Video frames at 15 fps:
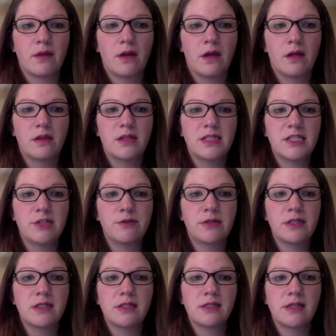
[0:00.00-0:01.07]
the
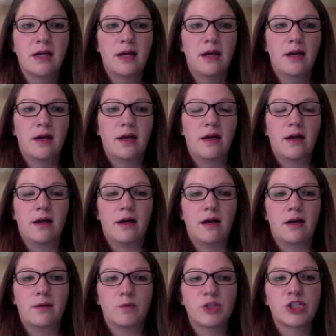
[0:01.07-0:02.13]
decrease,
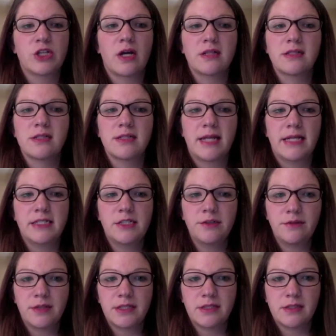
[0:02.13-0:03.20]
which causes a
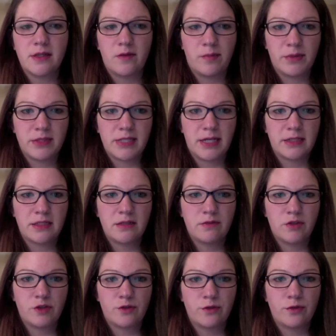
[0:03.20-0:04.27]
decrease of protective
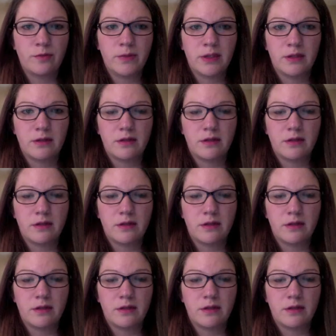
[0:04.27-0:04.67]
cerumen